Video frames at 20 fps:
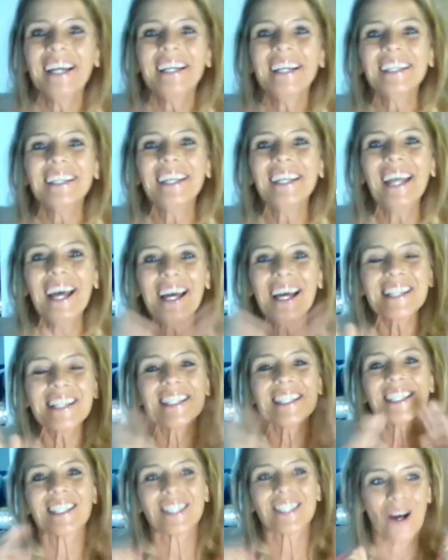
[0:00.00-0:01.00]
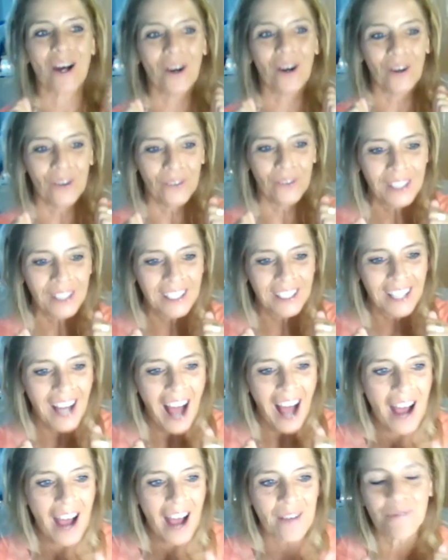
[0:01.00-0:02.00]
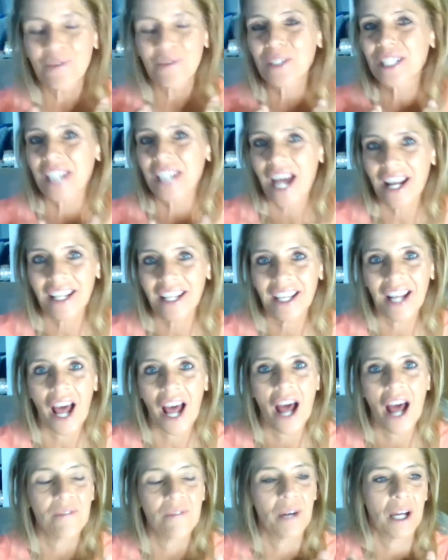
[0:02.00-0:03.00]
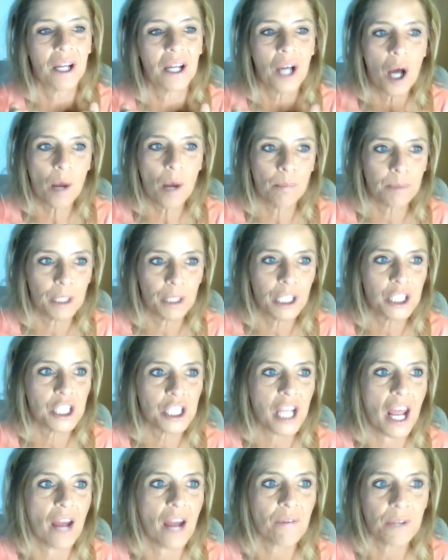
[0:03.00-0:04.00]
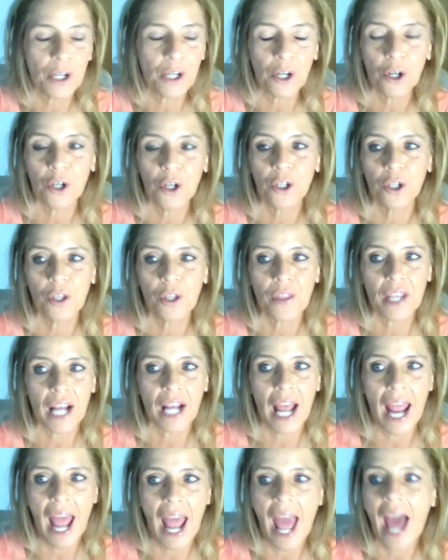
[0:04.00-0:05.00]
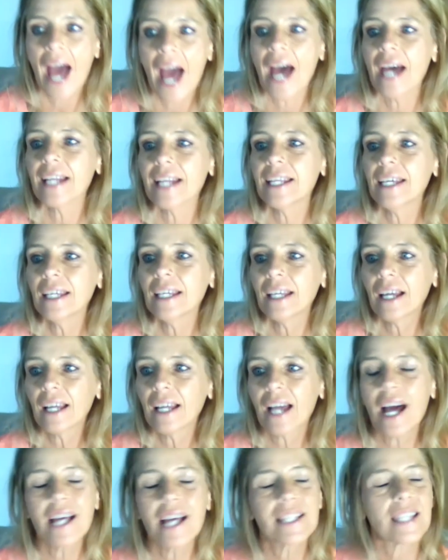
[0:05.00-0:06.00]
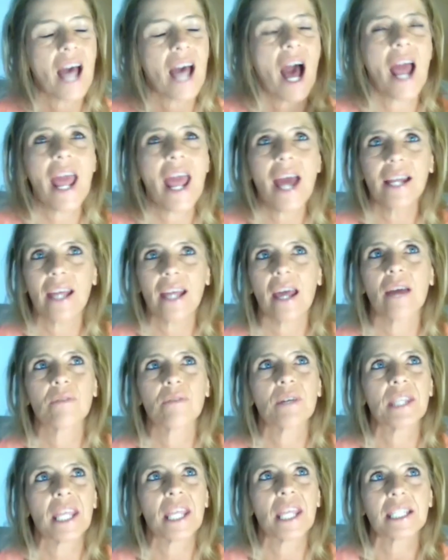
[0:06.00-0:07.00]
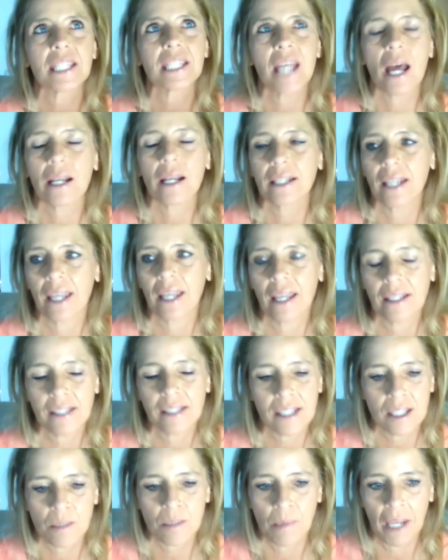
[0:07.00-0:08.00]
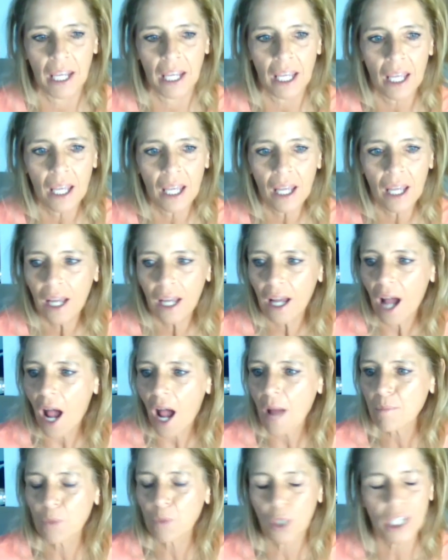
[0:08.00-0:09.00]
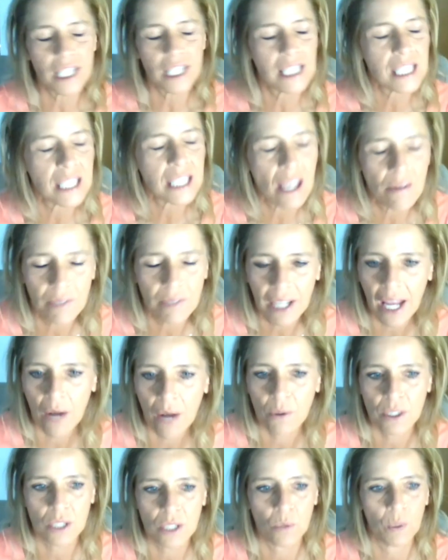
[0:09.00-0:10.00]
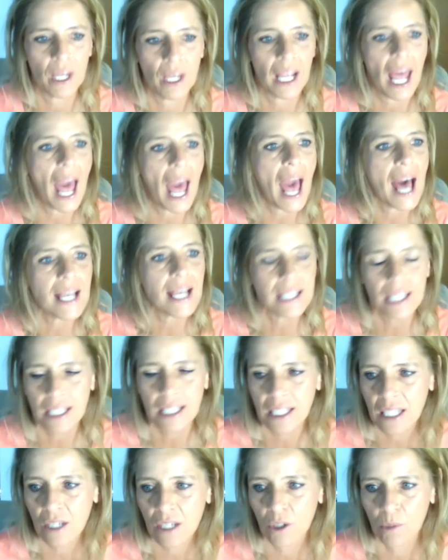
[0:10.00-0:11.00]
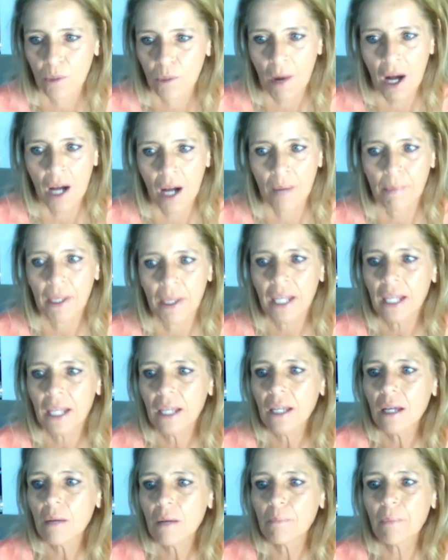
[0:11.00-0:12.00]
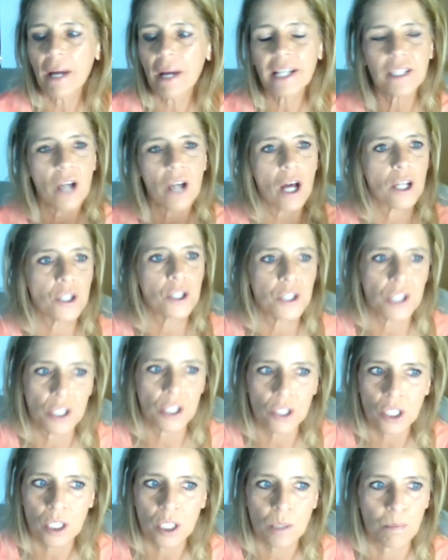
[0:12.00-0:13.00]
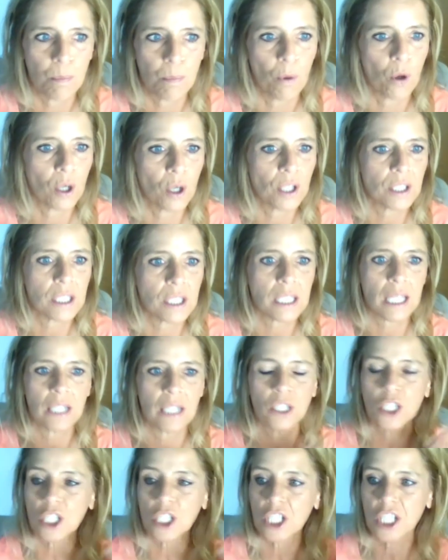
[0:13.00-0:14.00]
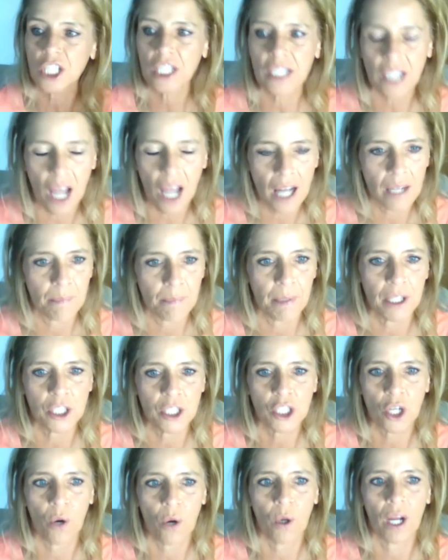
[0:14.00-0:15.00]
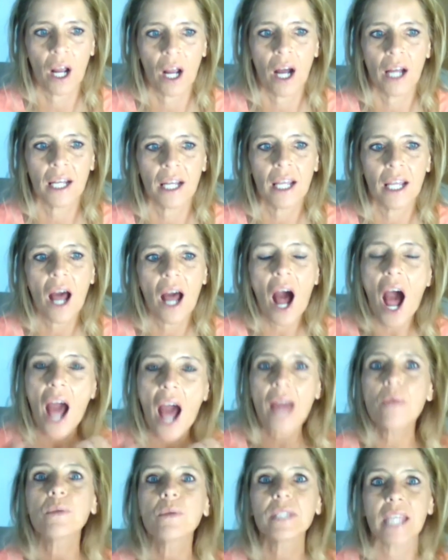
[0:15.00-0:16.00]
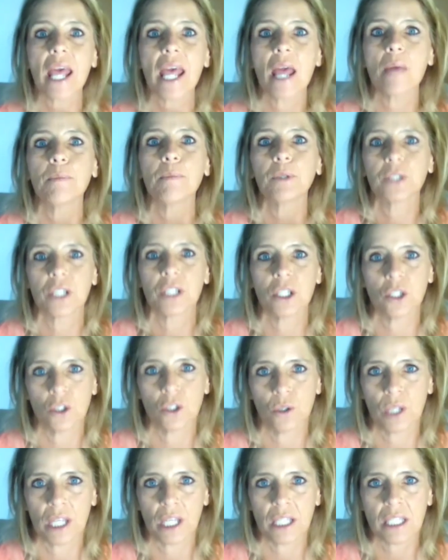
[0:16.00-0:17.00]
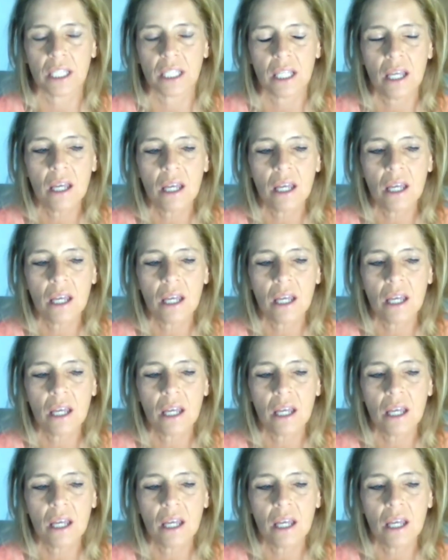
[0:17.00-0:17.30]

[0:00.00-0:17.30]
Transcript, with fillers: Yes. So I've done it. I've accomplished every hurdle that I had. Guys, I had everything stacked against me. I'm working 70 hours a week as a single mom. My daughter's in sports and she's got a bunch going on. I was able to do this.